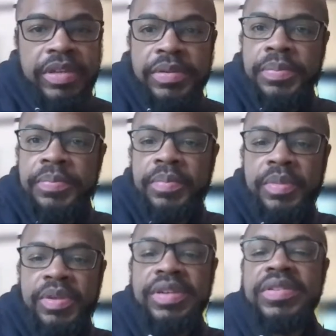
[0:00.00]
we can
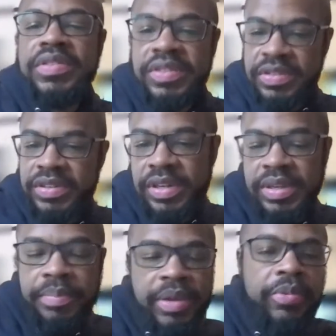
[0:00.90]

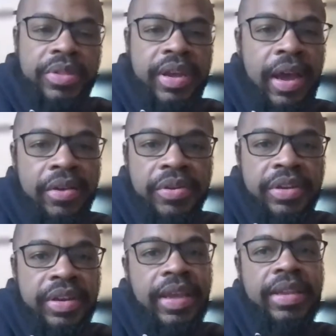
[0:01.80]
consistently meet with God
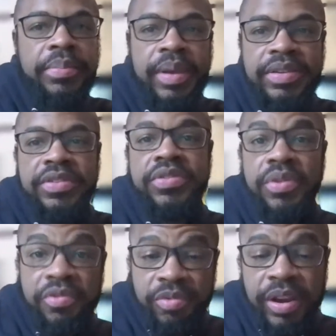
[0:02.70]
on a daily basis,
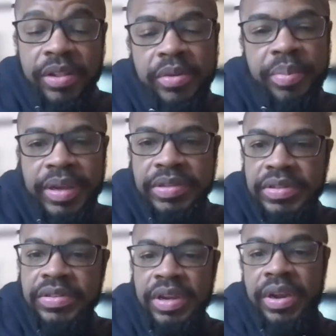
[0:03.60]
on a regular
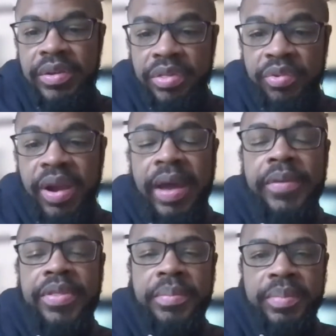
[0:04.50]
basis
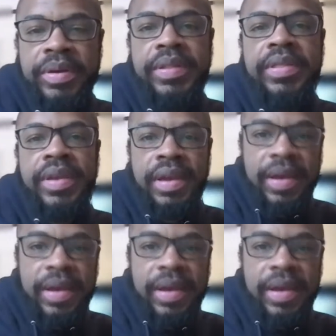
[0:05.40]
throughout the month